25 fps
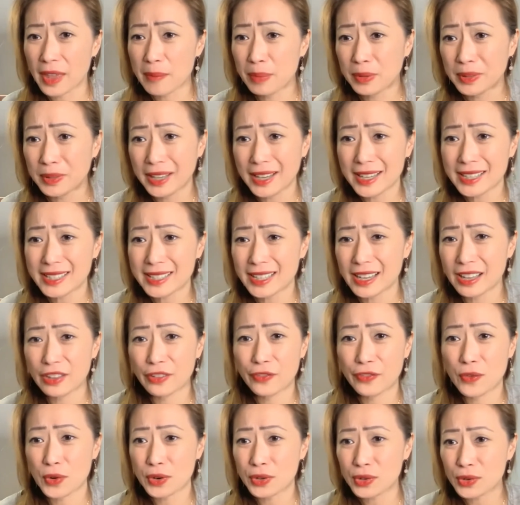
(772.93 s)
They plant it in
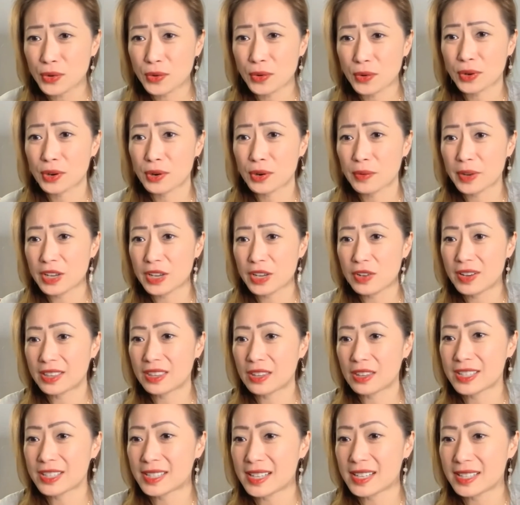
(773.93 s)
the fourth quarter when you
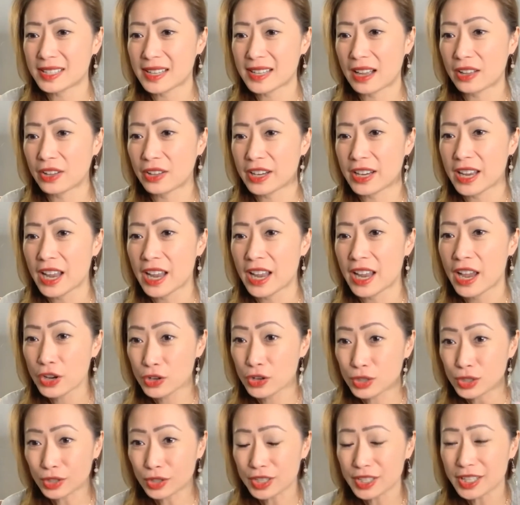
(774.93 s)
get the seasonality.
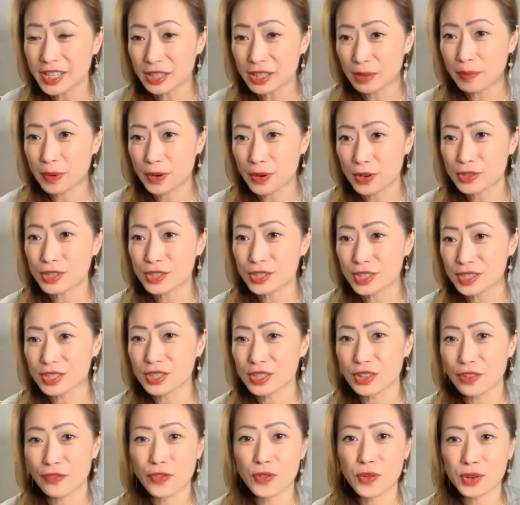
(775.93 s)
You start to get the purchases
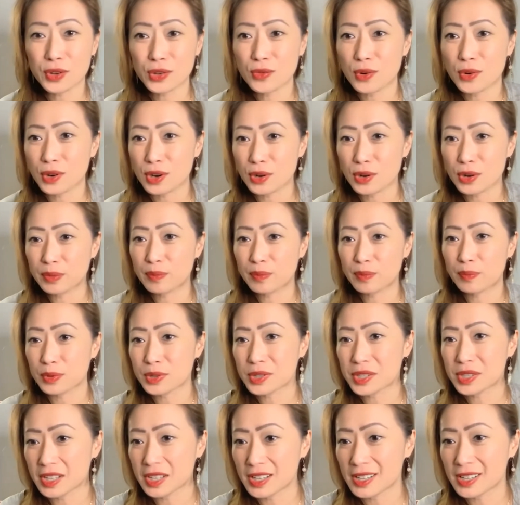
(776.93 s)
in the fourth quarter with
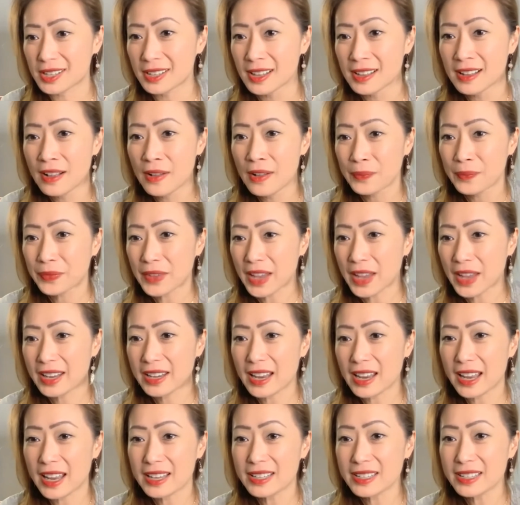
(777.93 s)
Brazil
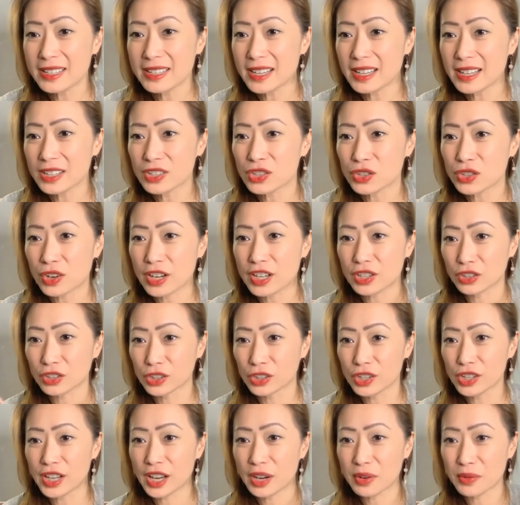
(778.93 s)
and India is starting to
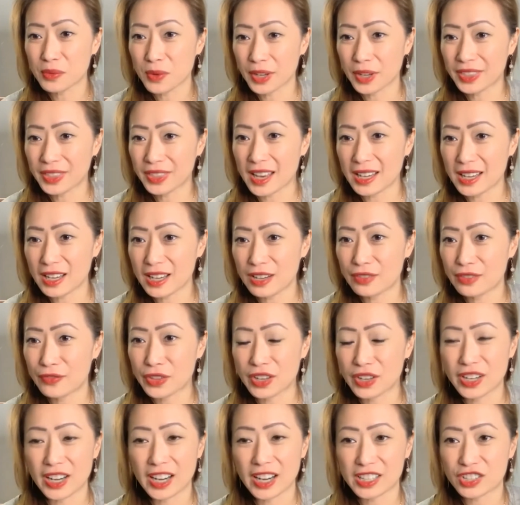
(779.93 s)
look at what they need
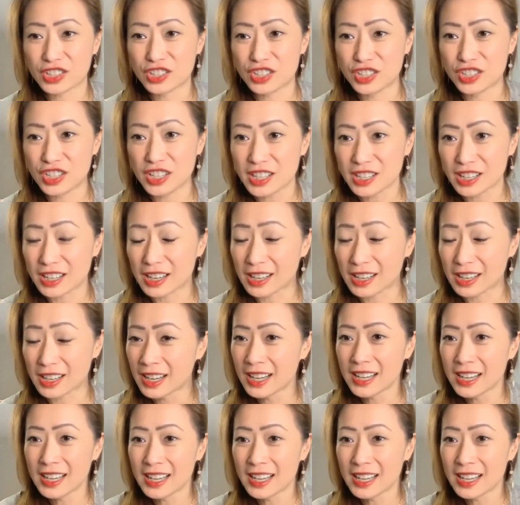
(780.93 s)
for the next year.